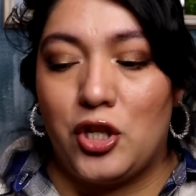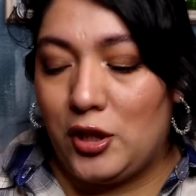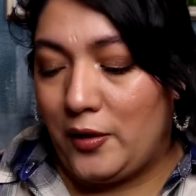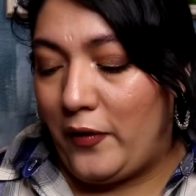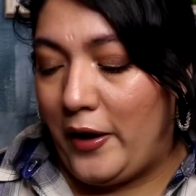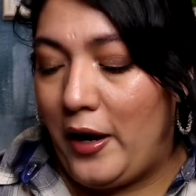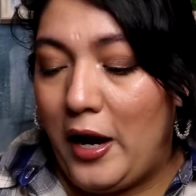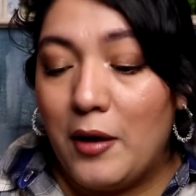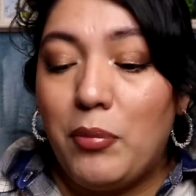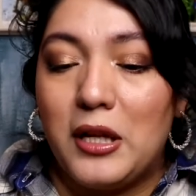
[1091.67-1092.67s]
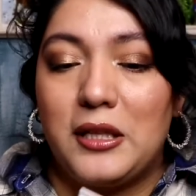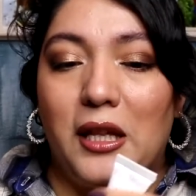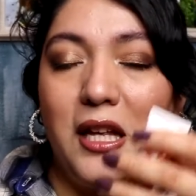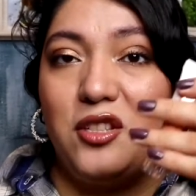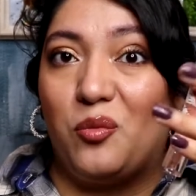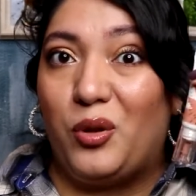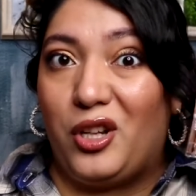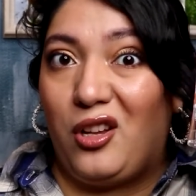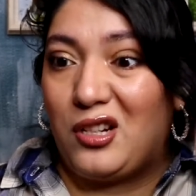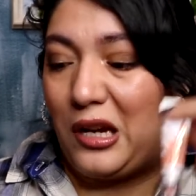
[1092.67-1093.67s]
justify that. And plus they last you a pretty
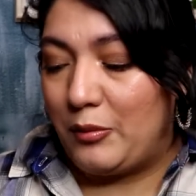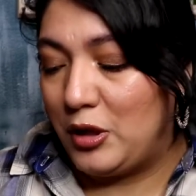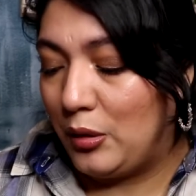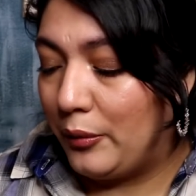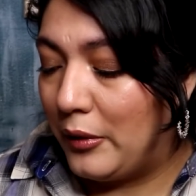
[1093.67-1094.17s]
long time too.